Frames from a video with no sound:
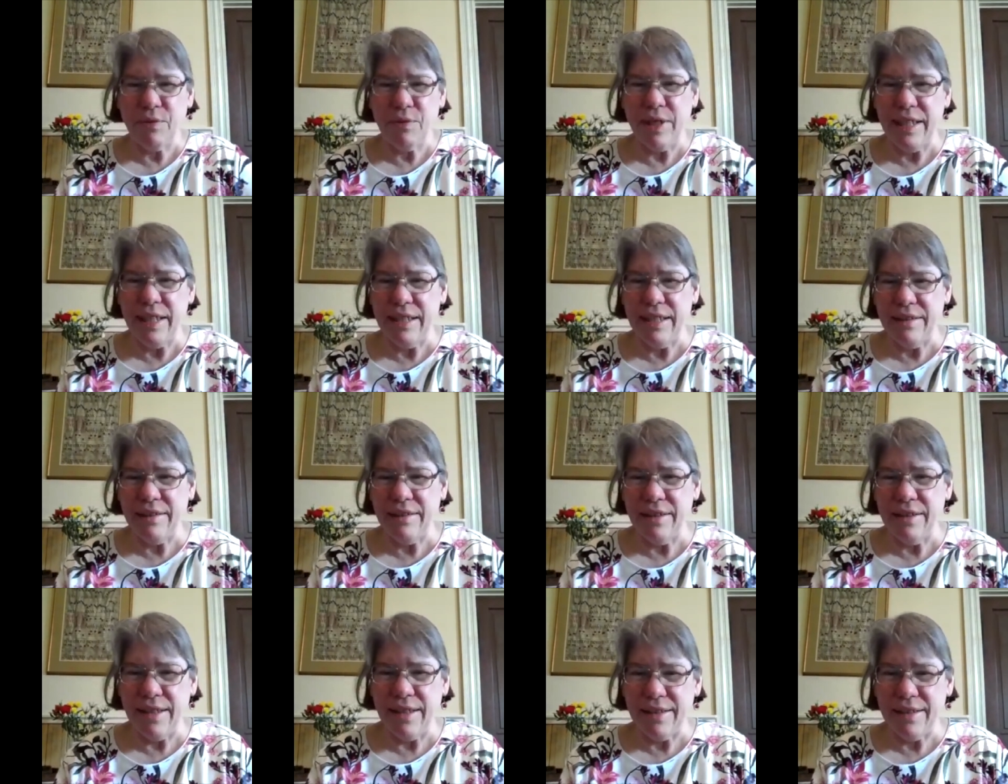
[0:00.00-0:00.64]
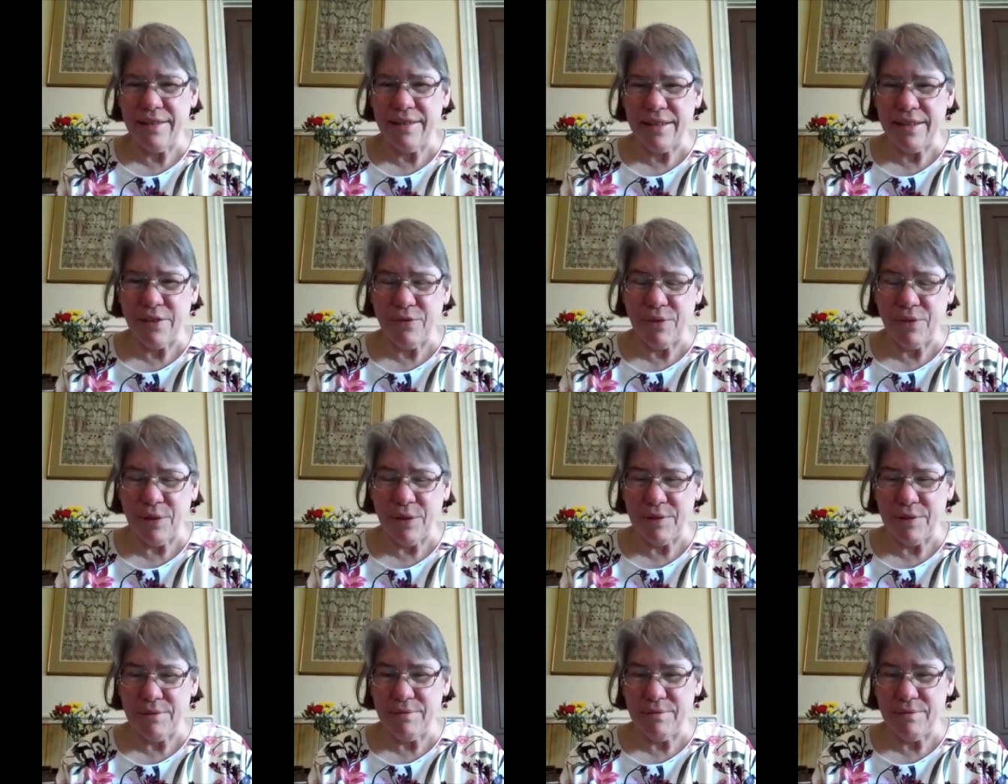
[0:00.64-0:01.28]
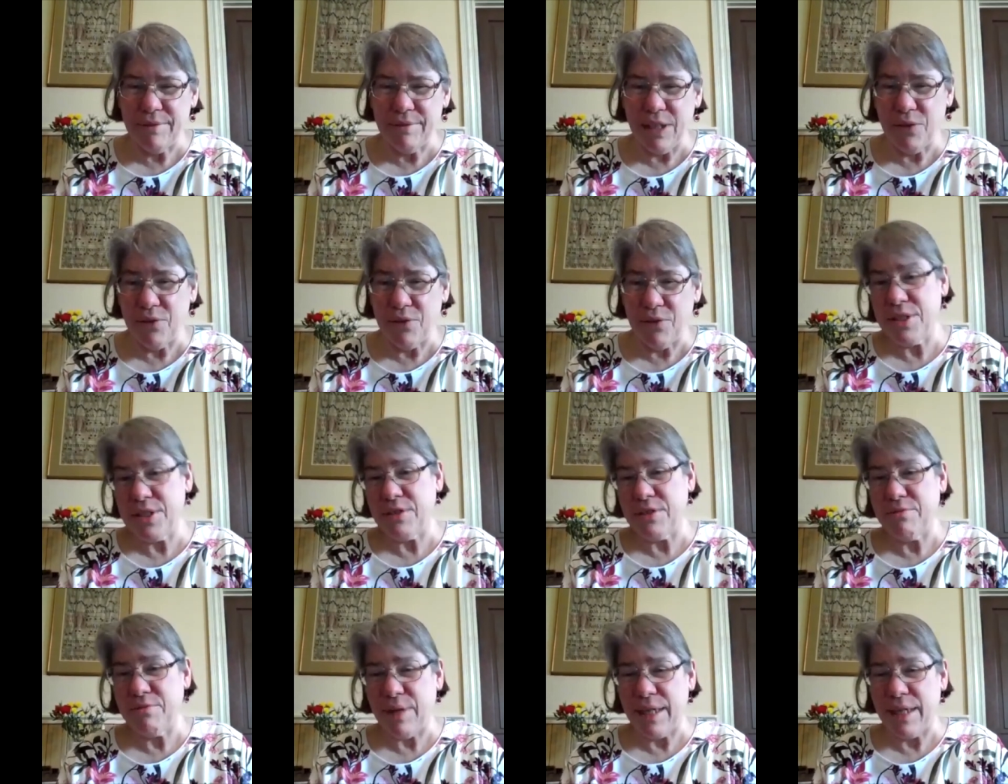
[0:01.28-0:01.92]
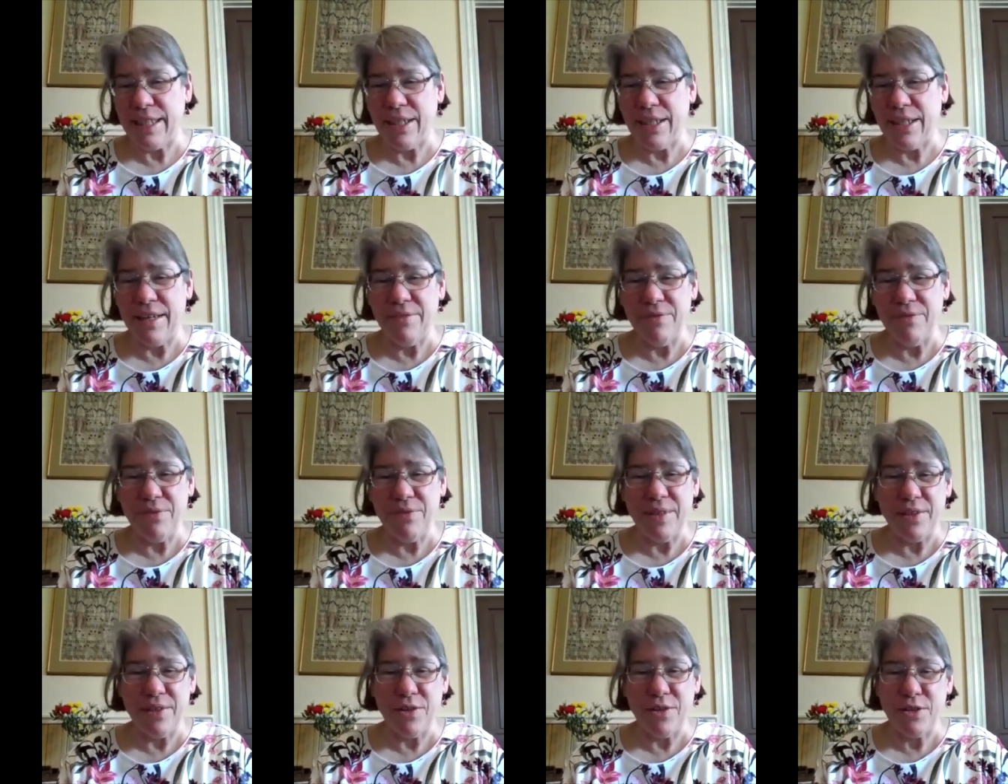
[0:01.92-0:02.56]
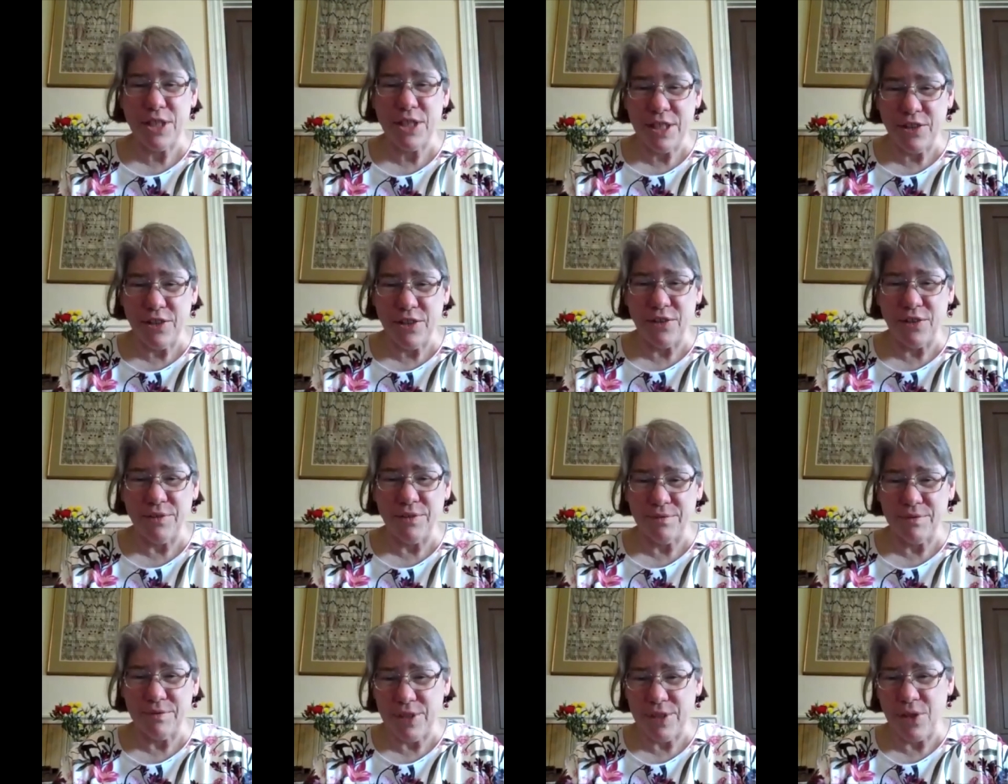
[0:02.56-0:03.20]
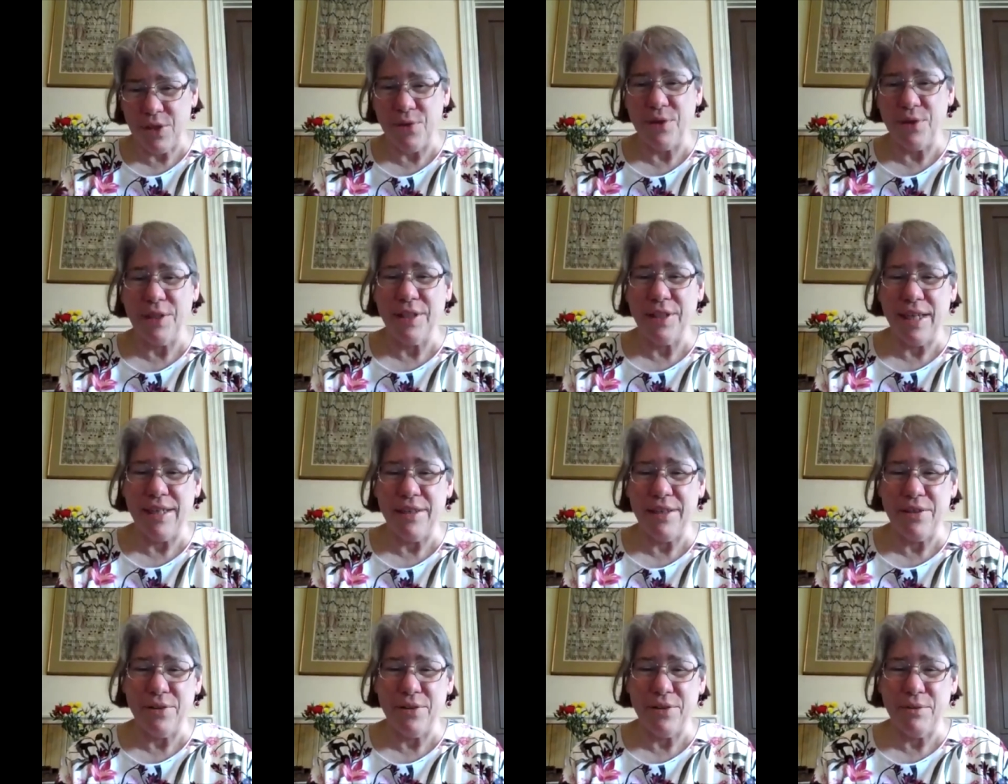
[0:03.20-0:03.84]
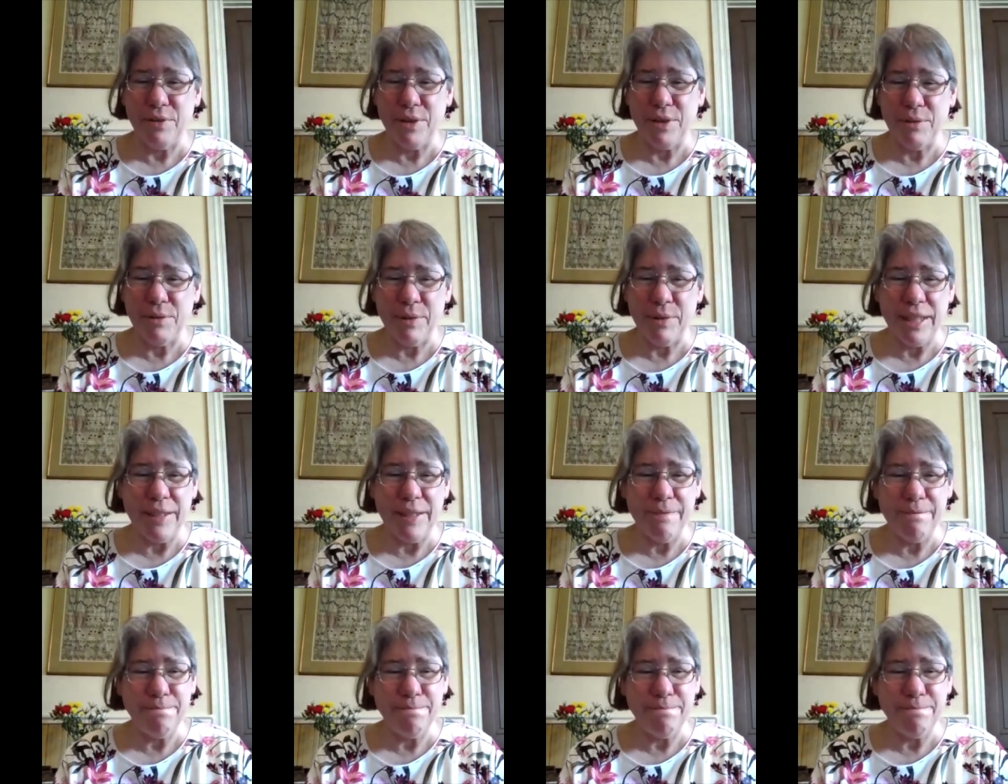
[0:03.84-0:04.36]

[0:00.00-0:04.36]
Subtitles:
three different eras of my life that are still totally good with me.